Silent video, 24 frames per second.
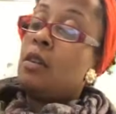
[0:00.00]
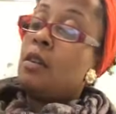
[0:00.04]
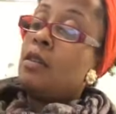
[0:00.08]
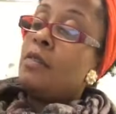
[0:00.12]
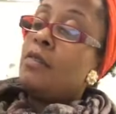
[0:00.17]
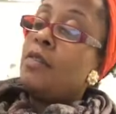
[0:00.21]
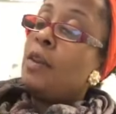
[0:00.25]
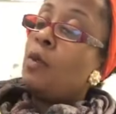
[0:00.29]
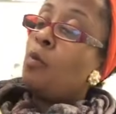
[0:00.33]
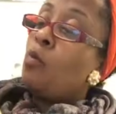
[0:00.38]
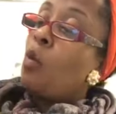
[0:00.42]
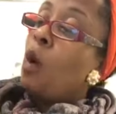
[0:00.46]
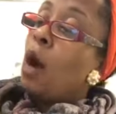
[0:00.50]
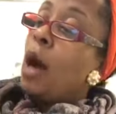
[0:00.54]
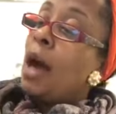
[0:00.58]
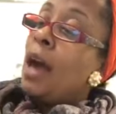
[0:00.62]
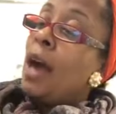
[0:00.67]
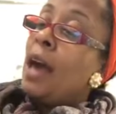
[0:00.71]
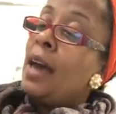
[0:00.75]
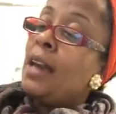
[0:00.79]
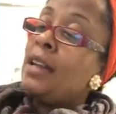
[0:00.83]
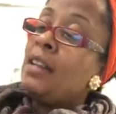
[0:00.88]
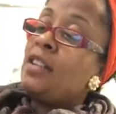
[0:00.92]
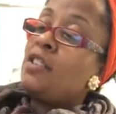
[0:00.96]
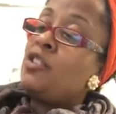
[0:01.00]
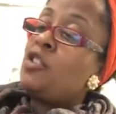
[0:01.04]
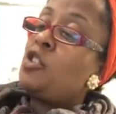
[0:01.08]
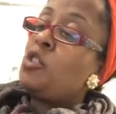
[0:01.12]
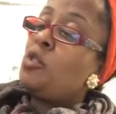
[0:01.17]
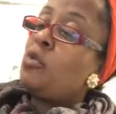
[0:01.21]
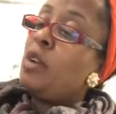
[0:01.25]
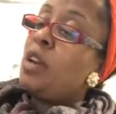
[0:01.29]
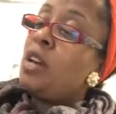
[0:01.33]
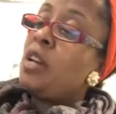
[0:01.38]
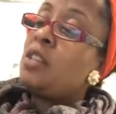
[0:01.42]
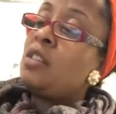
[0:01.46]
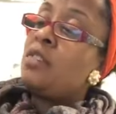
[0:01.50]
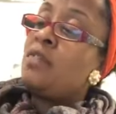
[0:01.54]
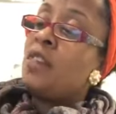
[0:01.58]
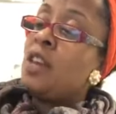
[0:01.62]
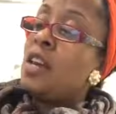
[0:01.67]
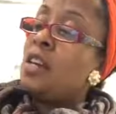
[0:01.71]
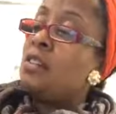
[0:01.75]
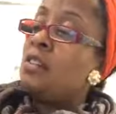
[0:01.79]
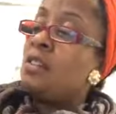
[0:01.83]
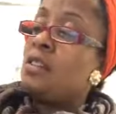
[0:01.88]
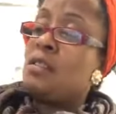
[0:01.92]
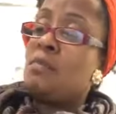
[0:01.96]
Then why did strange
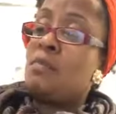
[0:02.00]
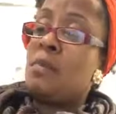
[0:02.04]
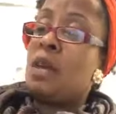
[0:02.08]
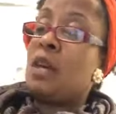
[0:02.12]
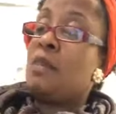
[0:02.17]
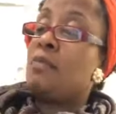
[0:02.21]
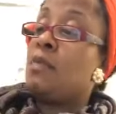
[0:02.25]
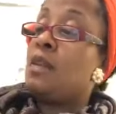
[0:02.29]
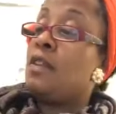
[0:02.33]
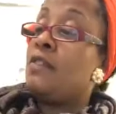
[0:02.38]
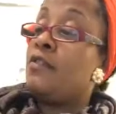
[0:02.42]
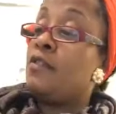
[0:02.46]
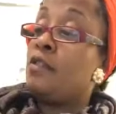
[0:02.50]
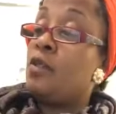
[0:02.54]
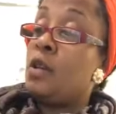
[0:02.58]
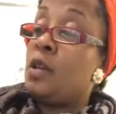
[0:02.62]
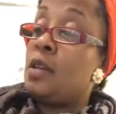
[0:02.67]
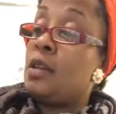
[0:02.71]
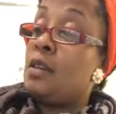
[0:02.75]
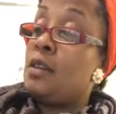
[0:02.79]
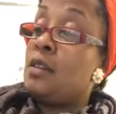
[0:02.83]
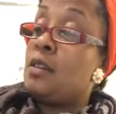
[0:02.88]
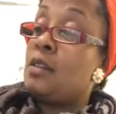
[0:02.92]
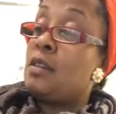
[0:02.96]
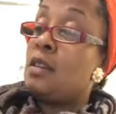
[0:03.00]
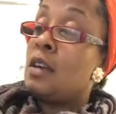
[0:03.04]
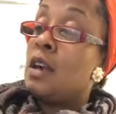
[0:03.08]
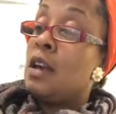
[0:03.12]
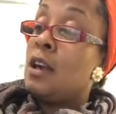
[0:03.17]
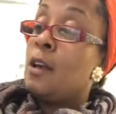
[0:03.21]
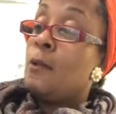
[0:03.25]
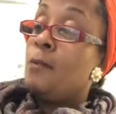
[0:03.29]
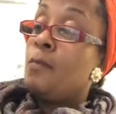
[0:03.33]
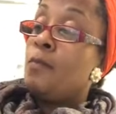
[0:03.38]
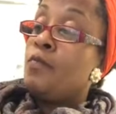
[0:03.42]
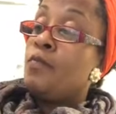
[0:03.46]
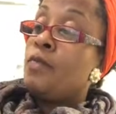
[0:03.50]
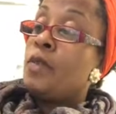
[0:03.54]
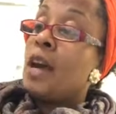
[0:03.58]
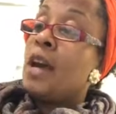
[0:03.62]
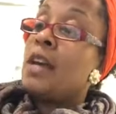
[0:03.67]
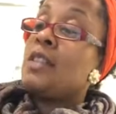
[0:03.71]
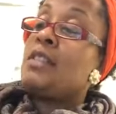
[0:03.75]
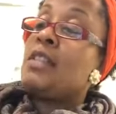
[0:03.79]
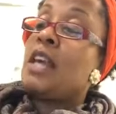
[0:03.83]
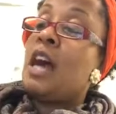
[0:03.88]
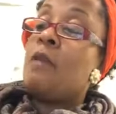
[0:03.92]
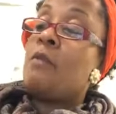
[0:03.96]
faces make me freeze?
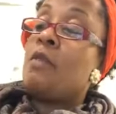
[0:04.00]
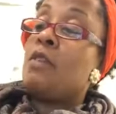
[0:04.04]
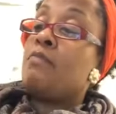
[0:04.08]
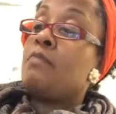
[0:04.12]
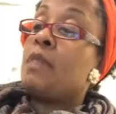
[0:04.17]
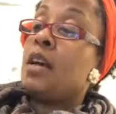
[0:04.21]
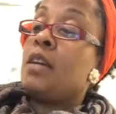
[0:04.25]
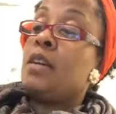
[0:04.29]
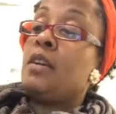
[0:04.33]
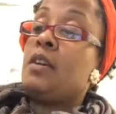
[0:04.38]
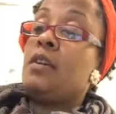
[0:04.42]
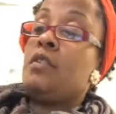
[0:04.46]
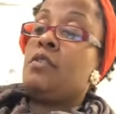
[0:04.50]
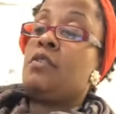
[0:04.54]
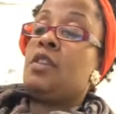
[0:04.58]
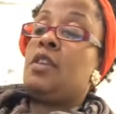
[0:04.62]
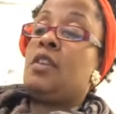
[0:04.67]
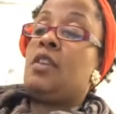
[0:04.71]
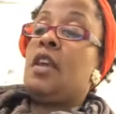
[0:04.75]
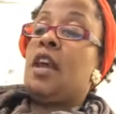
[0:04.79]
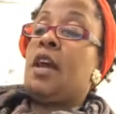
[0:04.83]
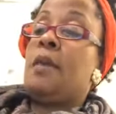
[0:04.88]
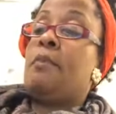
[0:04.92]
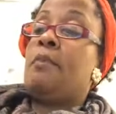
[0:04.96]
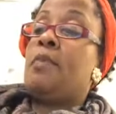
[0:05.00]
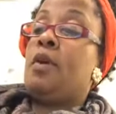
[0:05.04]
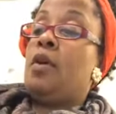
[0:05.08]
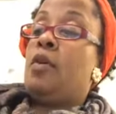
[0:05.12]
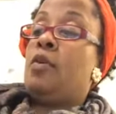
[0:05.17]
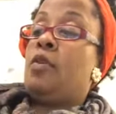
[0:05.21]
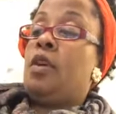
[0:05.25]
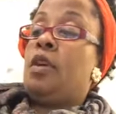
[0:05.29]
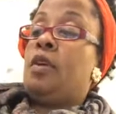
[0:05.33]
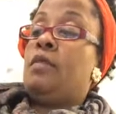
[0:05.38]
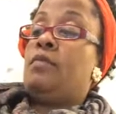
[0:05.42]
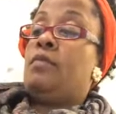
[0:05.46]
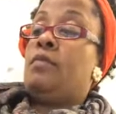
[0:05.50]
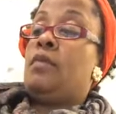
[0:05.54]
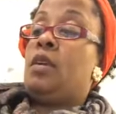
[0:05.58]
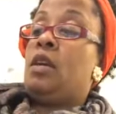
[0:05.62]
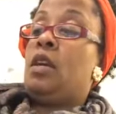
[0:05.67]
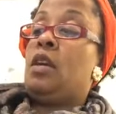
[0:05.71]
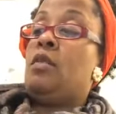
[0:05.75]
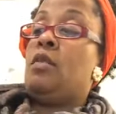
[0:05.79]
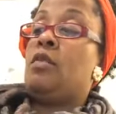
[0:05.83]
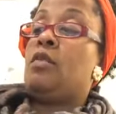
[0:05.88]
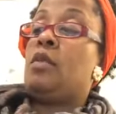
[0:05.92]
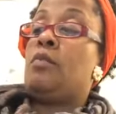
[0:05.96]
I sat with my ears and neck burning,
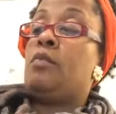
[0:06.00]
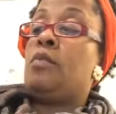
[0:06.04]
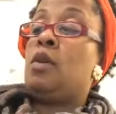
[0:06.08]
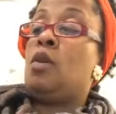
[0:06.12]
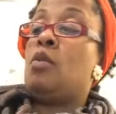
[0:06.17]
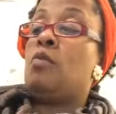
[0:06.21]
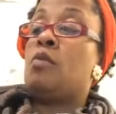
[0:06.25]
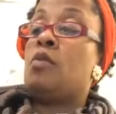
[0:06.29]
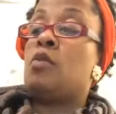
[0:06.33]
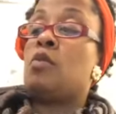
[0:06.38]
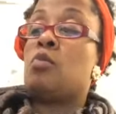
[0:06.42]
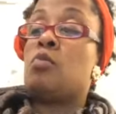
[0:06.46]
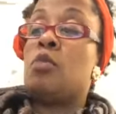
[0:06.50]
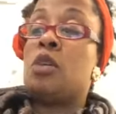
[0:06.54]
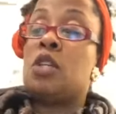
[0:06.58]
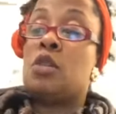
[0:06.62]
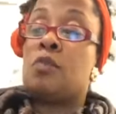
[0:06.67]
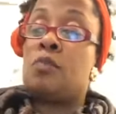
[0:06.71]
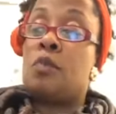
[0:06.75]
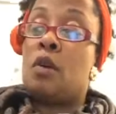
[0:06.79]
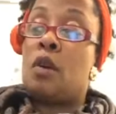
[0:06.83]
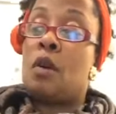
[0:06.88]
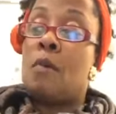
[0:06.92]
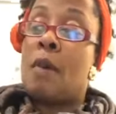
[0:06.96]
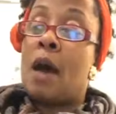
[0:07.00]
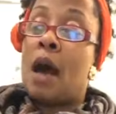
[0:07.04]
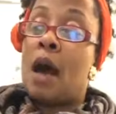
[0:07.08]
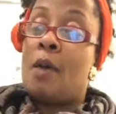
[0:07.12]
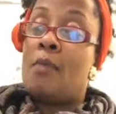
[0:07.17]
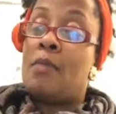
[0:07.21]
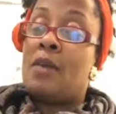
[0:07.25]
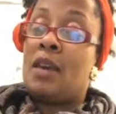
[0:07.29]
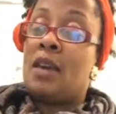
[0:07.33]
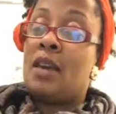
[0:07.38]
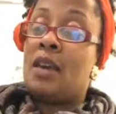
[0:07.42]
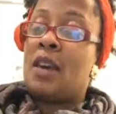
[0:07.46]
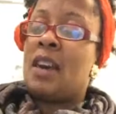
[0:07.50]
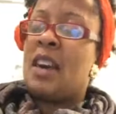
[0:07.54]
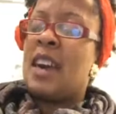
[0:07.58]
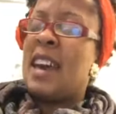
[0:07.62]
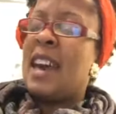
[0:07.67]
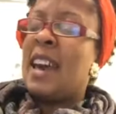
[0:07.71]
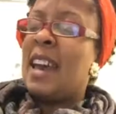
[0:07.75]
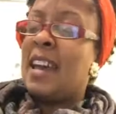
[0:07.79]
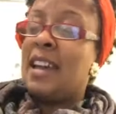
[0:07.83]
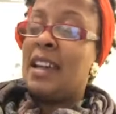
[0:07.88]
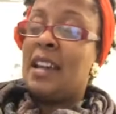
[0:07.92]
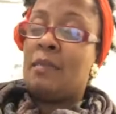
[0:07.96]
hearing the pupils whisper about me,
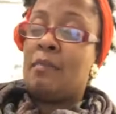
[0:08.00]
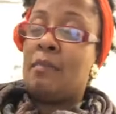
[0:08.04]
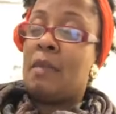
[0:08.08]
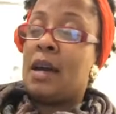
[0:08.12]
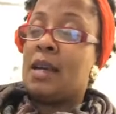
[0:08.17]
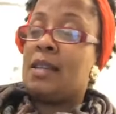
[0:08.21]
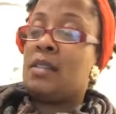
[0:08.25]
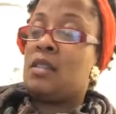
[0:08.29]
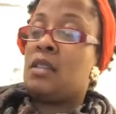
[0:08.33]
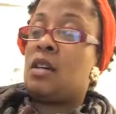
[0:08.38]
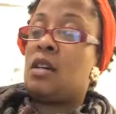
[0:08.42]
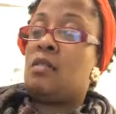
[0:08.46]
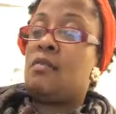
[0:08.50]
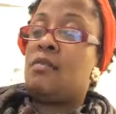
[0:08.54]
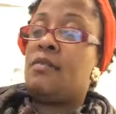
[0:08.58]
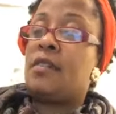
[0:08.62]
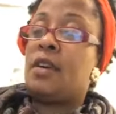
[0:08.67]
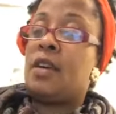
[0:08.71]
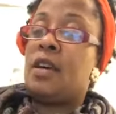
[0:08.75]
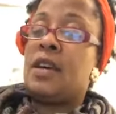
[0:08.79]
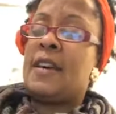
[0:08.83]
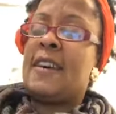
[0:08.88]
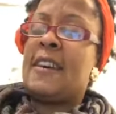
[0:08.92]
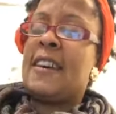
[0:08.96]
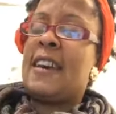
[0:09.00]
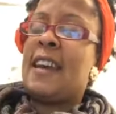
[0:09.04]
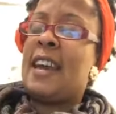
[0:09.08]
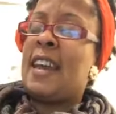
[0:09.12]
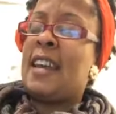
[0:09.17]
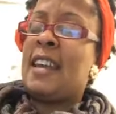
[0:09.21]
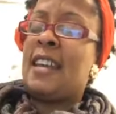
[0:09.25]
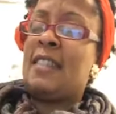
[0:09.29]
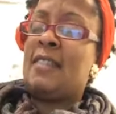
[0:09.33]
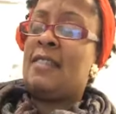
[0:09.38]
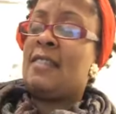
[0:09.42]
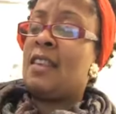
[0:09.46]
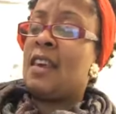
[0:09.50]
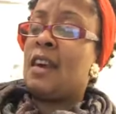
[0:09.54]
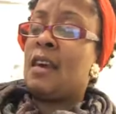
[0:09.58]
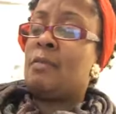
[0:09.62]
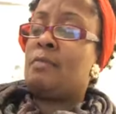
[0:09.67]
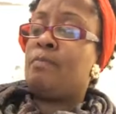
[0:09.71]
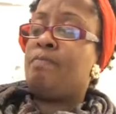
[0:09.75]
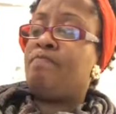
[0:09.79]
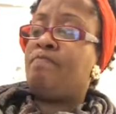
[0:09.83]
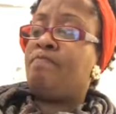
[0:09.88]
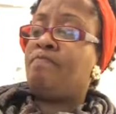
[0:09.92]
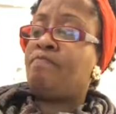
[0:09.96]
hating myself, hating
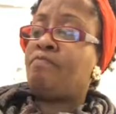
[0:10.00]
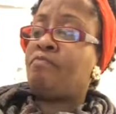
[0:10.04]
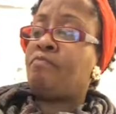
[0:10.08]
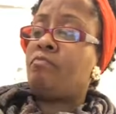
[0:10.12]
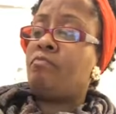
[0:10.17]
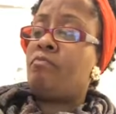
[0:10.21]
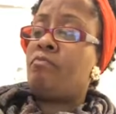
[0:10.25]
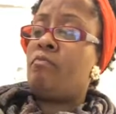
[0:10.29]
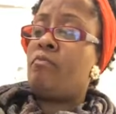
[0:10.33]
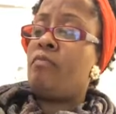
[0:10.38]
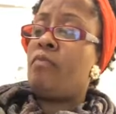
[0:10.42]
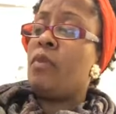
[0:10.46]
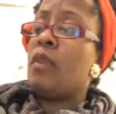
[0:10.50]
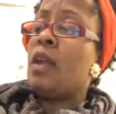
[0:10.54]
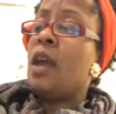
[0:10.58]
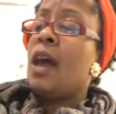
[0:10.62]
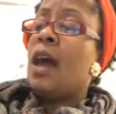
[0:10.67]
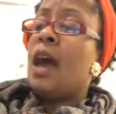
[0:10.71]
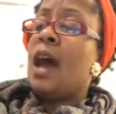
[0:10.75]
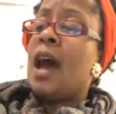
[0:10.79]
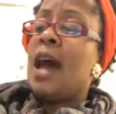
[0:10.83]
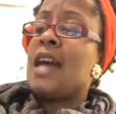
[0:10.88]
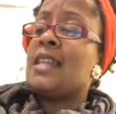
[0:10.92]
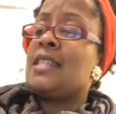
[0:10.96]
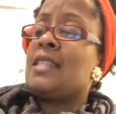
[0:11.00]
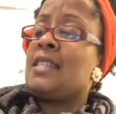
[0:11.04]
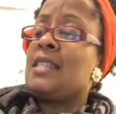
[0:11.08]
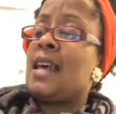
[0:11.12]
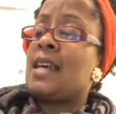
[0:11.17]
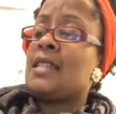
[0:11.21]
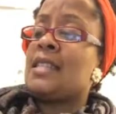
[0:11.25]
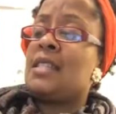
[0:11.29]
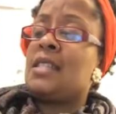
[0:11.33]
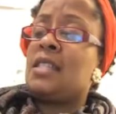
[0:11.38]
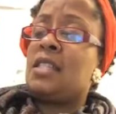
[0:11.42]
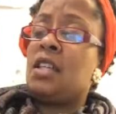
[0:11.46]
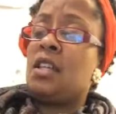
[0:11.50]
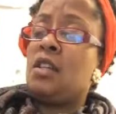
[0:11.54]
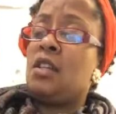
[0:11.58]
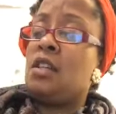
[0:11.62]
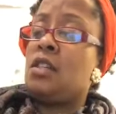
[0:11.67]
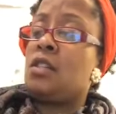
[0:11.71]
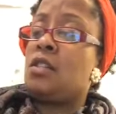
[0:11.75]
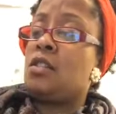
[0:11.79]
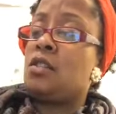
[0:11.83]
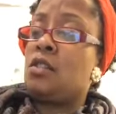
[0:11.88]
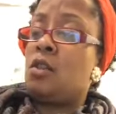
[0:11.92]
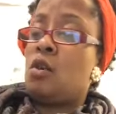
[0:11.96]
them. I sat still
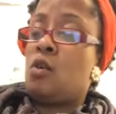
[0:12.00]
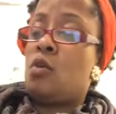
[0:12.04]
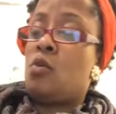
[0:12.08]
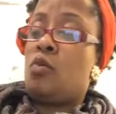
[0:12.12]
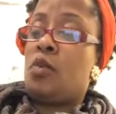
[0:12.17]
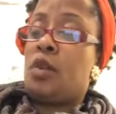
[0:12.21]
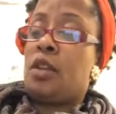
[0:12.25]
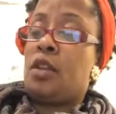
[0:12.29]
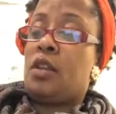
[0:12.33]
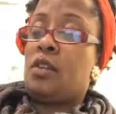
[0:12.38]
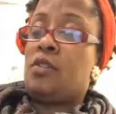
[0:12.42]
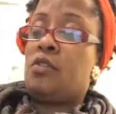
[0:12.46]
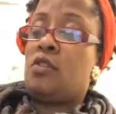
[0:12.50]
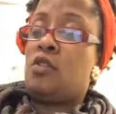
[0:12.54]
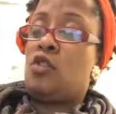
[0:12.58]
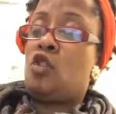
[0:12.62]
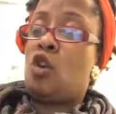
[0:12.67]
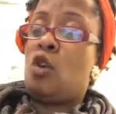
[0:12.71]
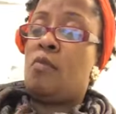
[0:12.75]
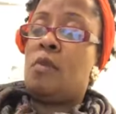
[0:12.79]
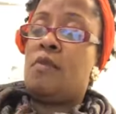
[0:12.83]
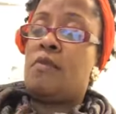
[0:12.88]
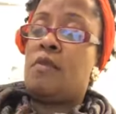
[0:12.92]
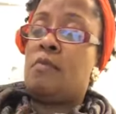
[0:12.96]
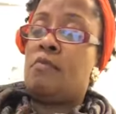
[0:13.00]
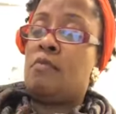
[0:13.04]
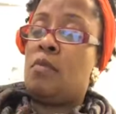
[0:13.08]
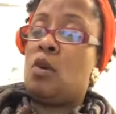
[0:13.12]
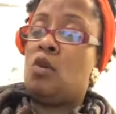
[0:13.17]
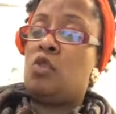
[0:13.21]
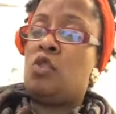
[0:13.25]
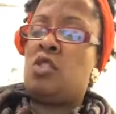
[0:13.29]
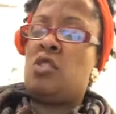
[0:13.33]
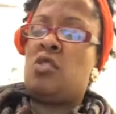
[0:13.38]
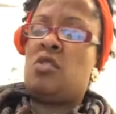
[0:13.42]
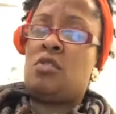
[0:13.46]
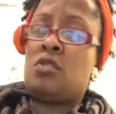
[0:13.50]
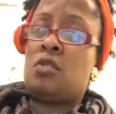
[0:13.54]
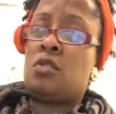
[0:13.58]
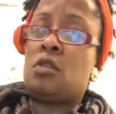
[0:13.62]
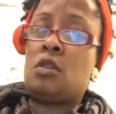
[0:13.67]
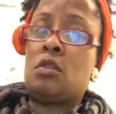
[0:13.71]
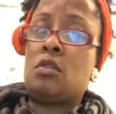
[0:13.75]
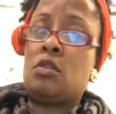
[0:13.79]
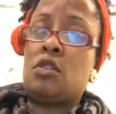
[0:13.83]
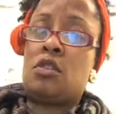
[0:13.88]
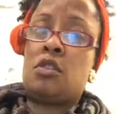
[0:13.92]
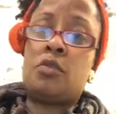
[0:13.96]
as stone, and a storm of emotion
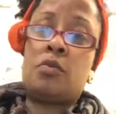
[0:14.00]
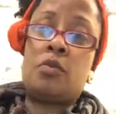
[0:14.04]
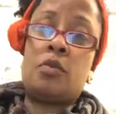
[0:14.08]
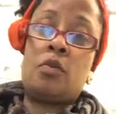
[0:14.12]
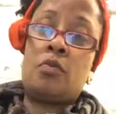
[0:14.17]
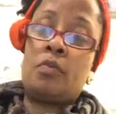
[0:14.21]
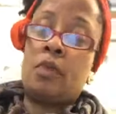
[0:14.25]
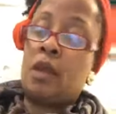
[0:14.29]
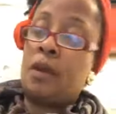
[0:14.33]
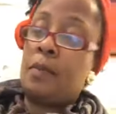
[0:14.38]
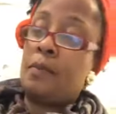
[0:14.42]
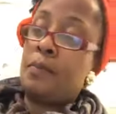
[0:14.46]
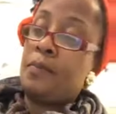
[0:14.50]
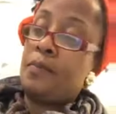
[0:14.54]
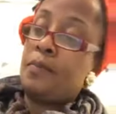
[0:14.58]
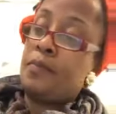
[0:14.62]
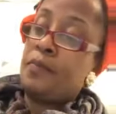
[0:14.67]
surged through me.